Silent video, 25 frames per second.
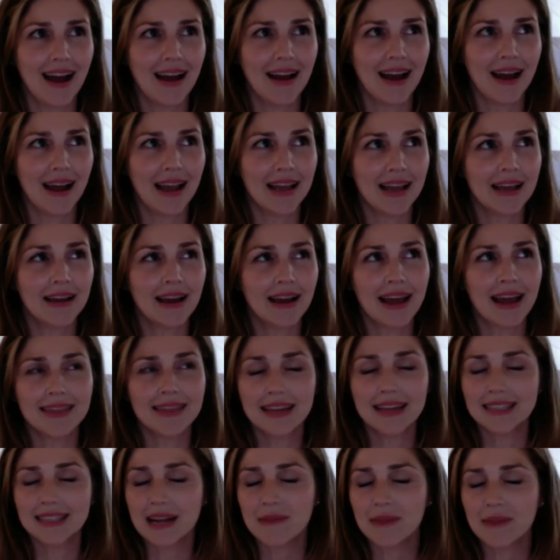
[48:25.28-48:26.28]
at that
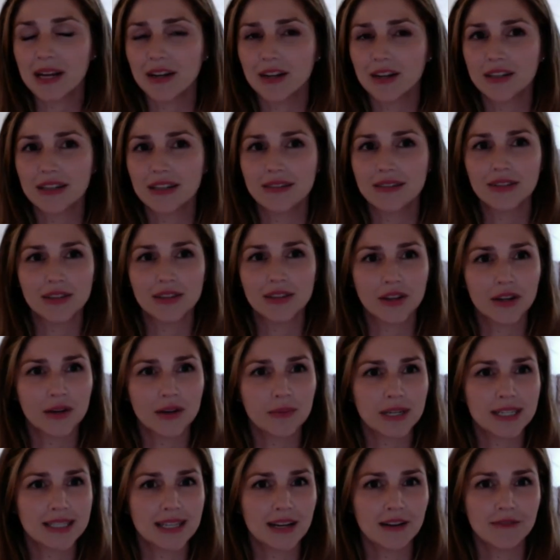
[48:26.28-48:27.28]
time, I couldn't even look
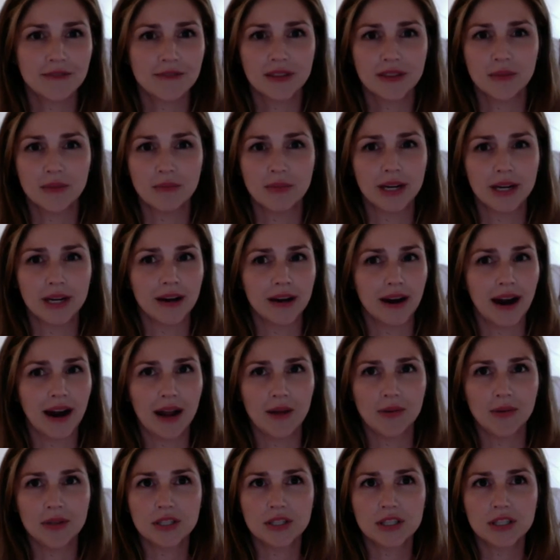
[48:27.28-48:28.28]
myself in the mirror. I
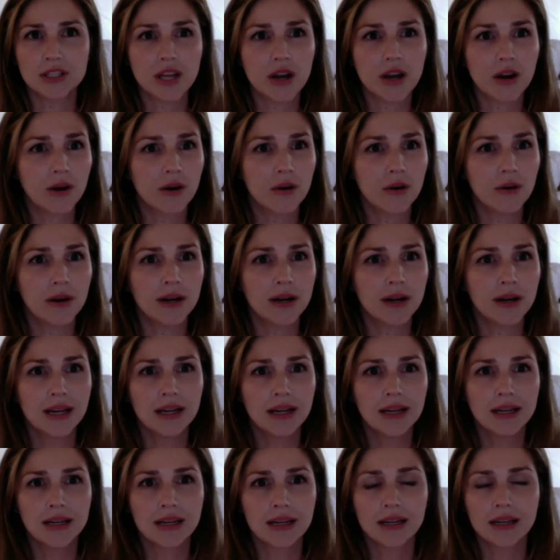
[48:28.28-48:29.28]
was so
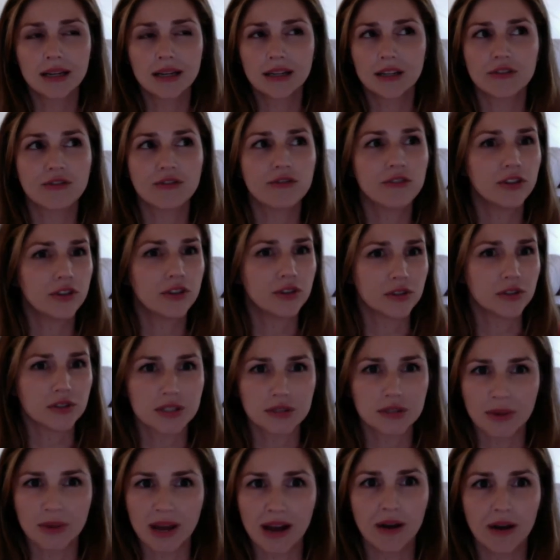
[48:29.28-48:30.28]
confused
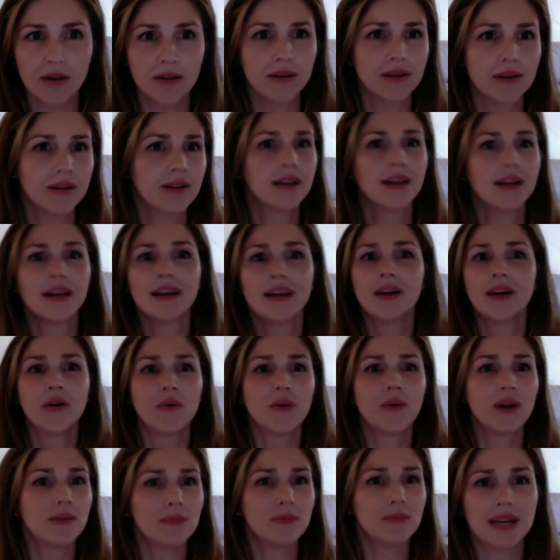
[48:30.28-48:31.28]
about,
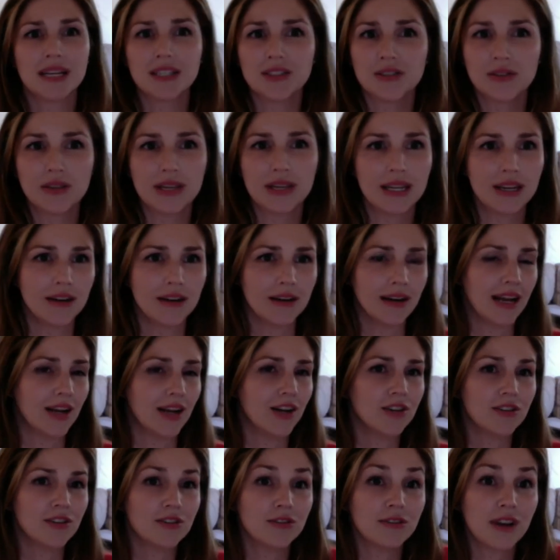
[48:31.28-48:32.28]
what am I doing here? And I
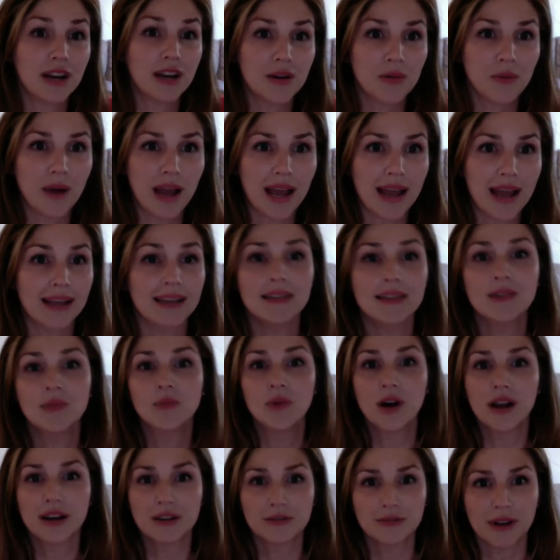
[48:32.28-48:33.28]
couldn't run away. I didn't
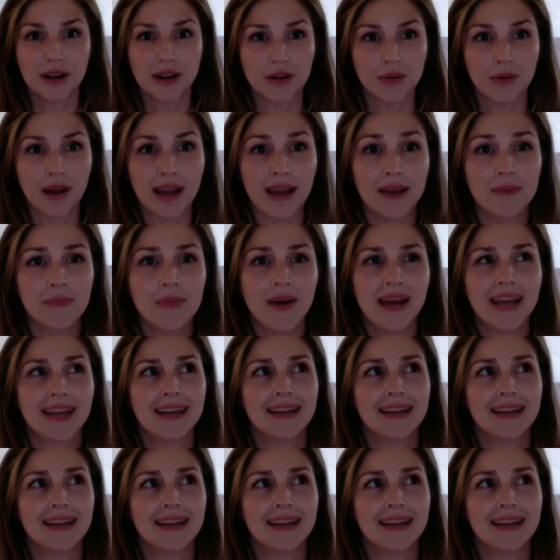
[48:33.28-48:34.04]
want to run away, but